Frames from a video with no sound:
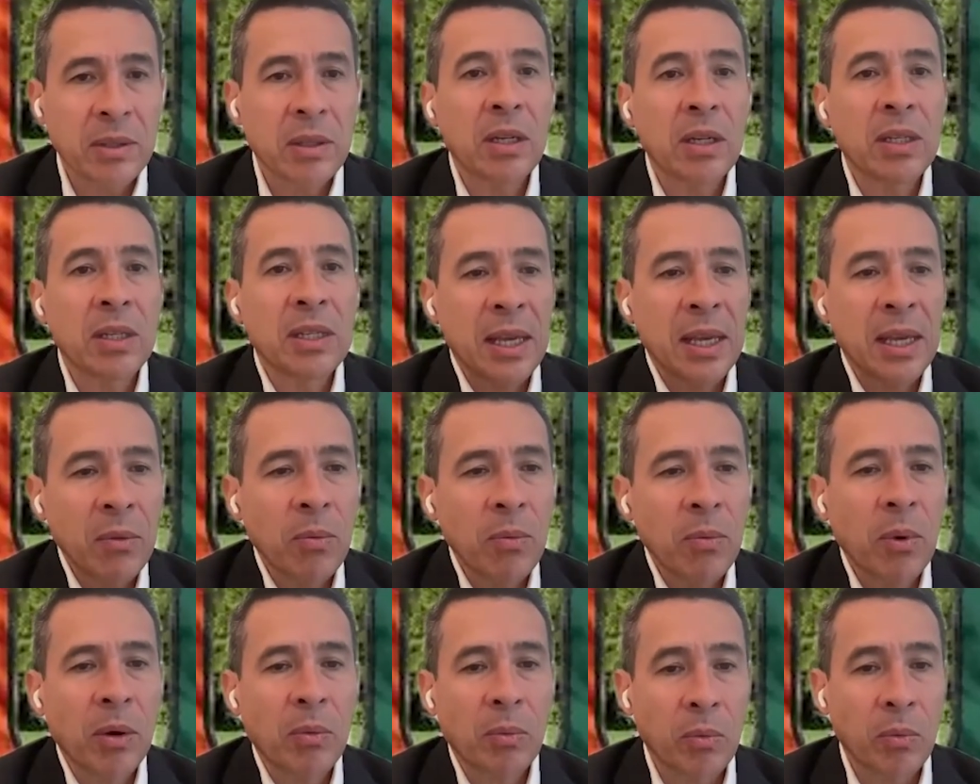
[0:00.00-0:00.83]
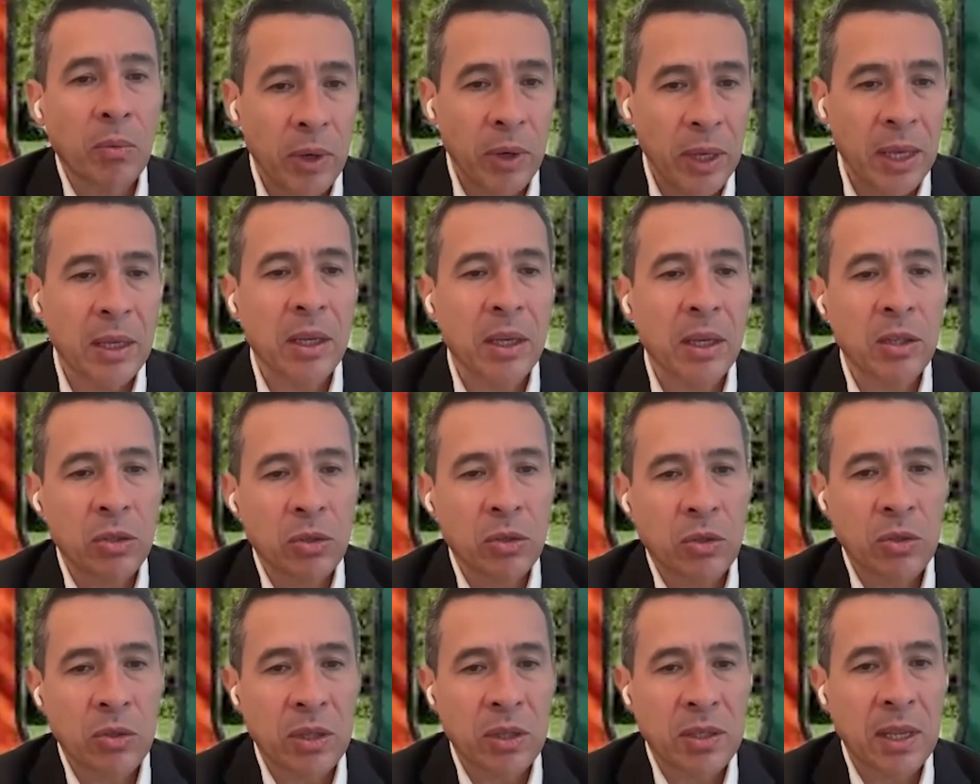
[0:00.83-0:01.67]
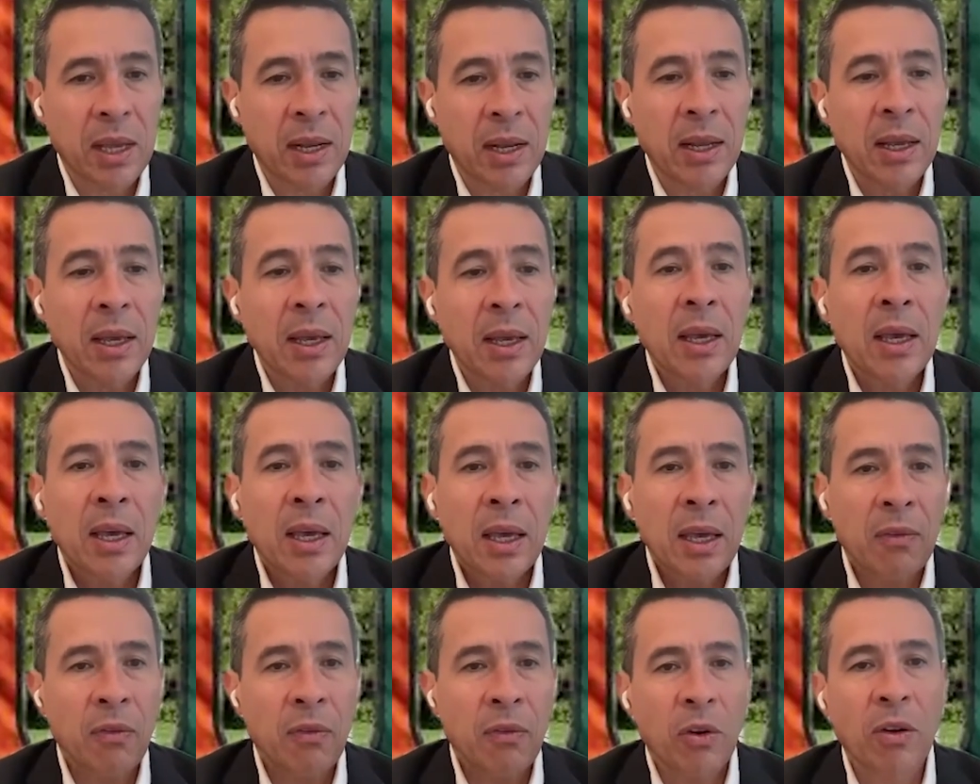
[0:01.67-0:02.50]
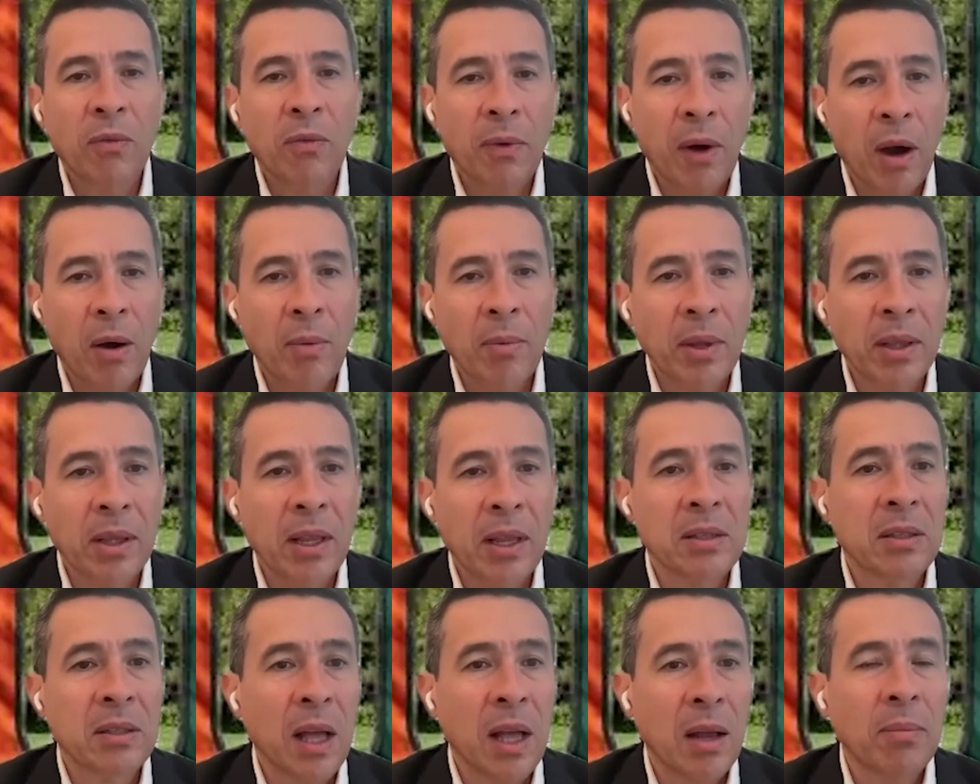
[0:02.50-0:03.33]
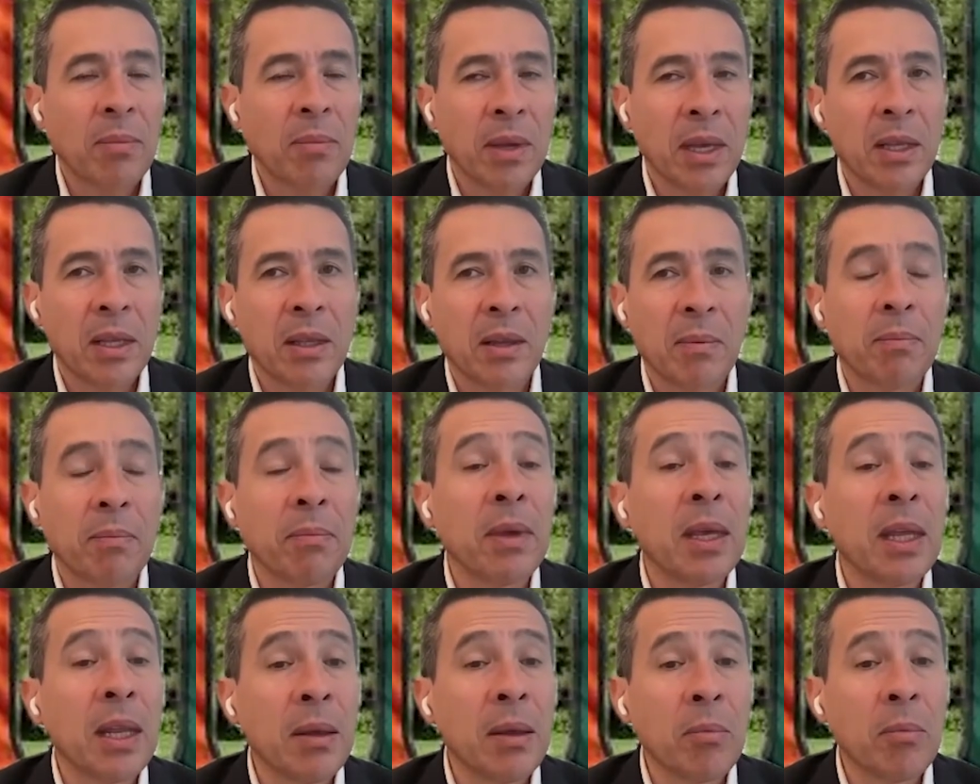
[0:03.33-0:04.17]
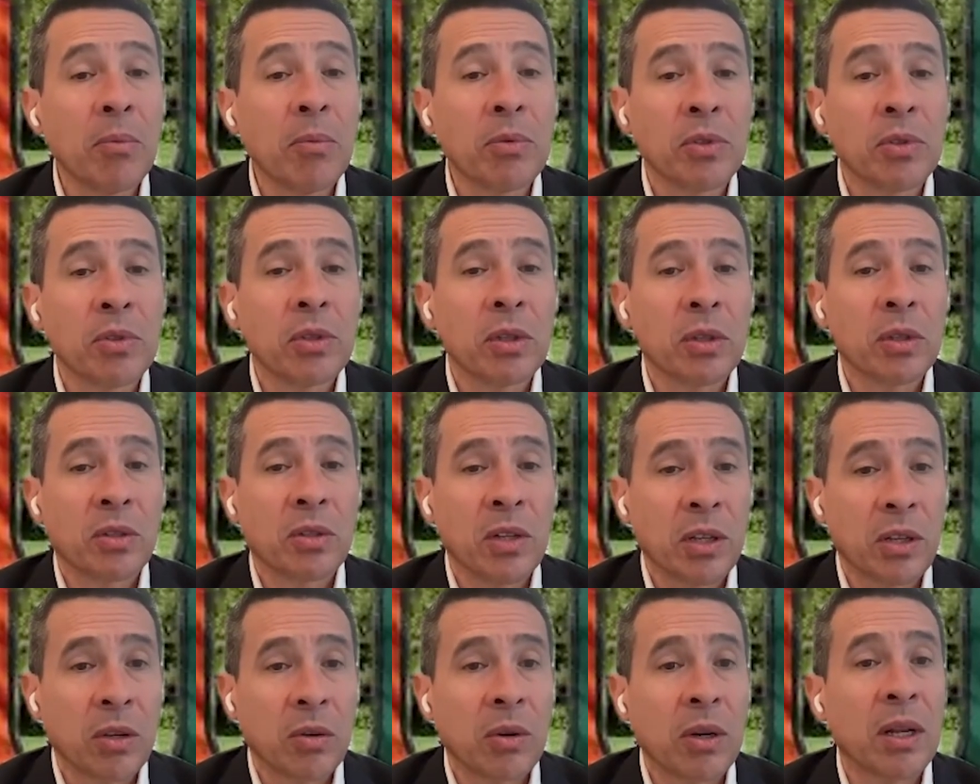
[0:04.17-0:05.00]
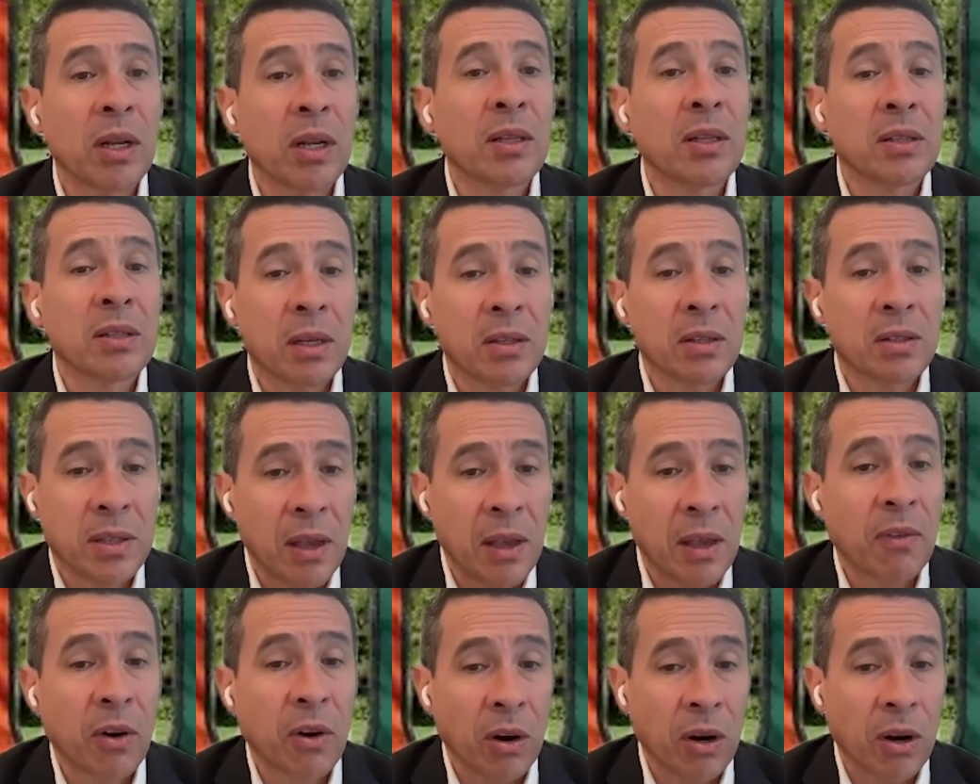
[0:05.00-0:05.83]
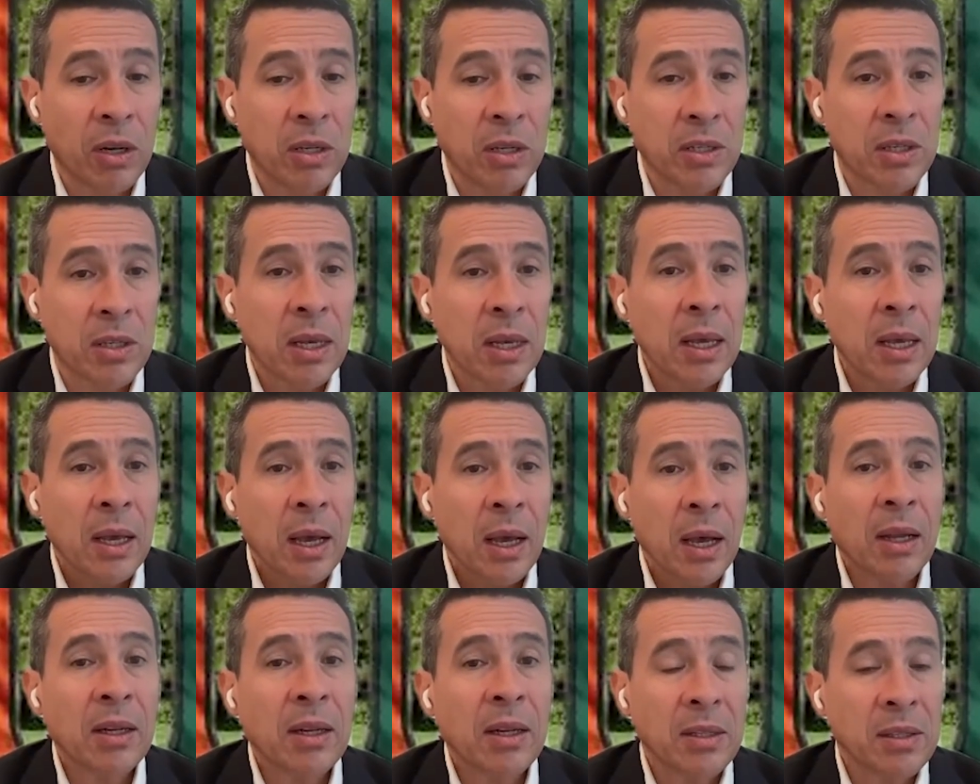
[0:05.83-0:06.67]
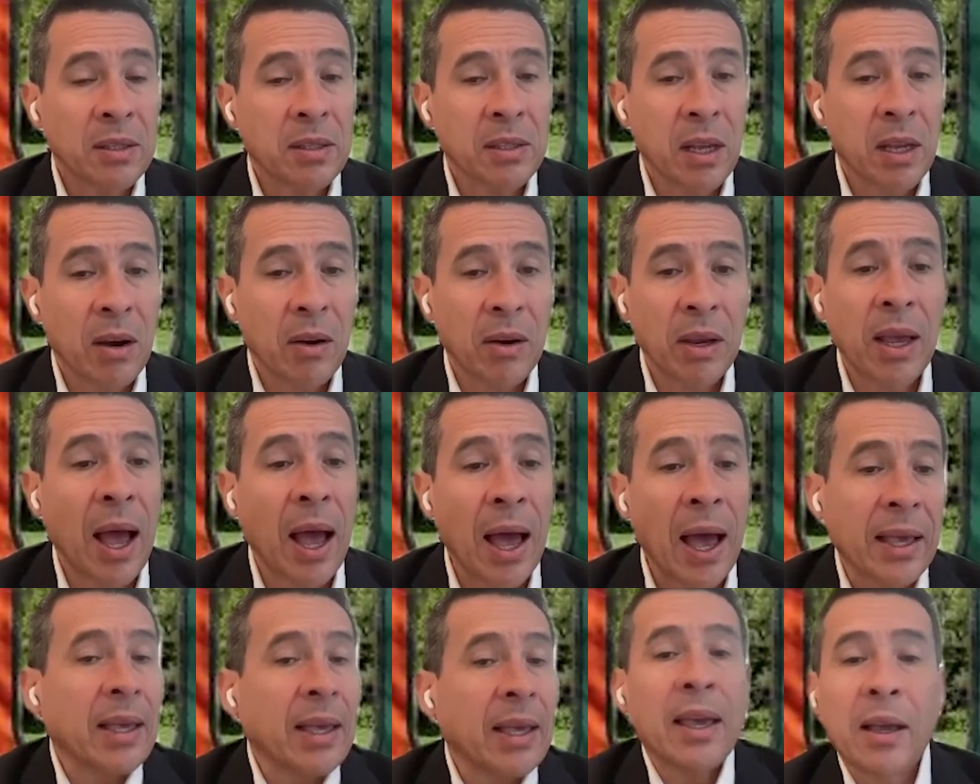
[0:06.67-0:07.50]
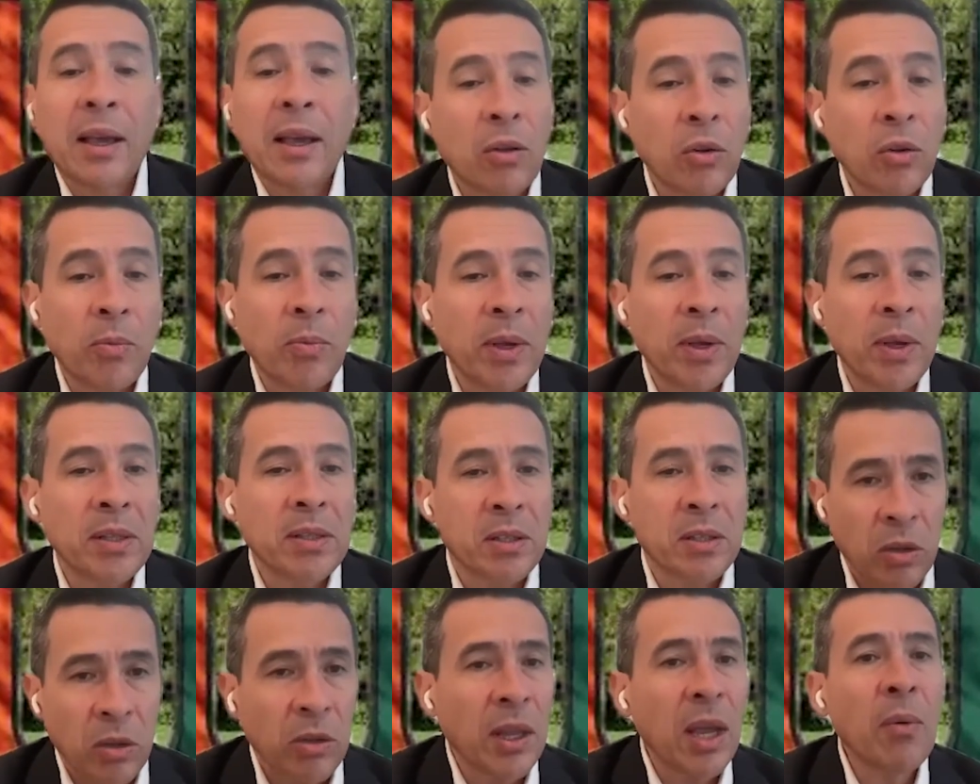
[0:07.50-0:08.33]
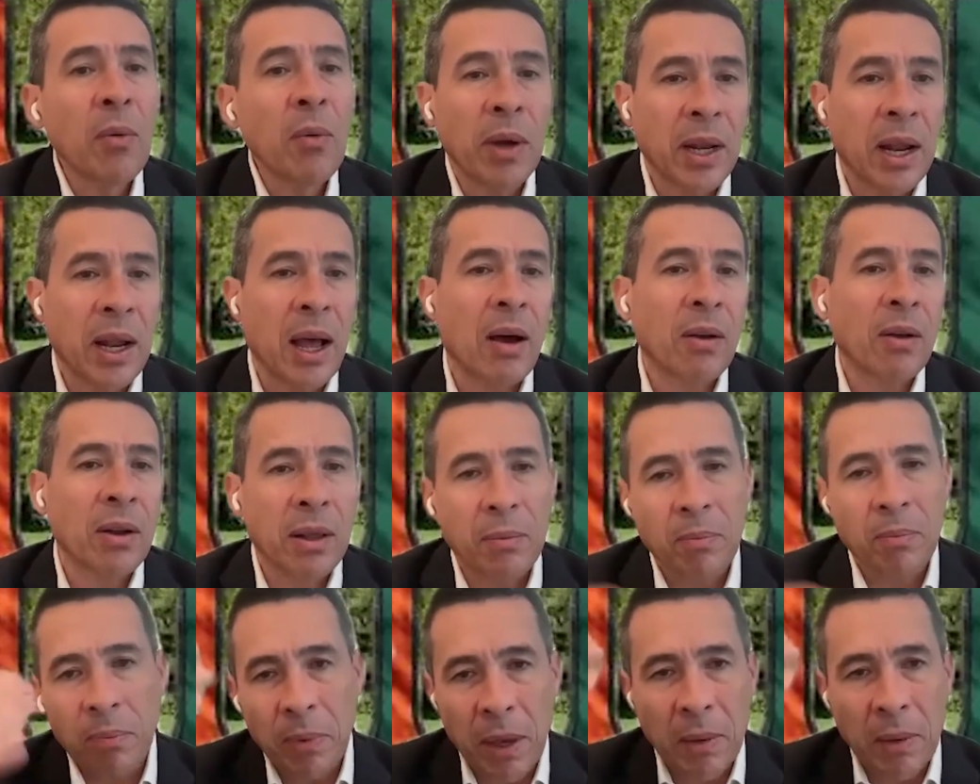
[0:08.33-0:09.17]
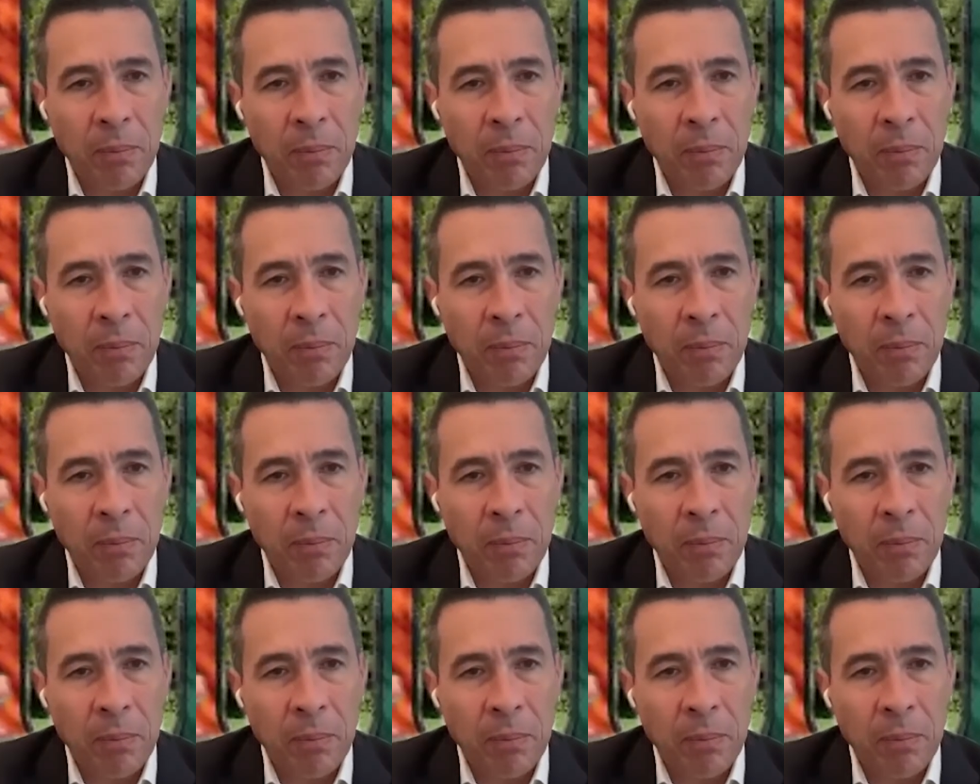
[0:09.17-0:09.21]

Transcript: they did what we industry said. If your environment does not meet the minimum security safeguards are necessary, I can't do business. So they went out and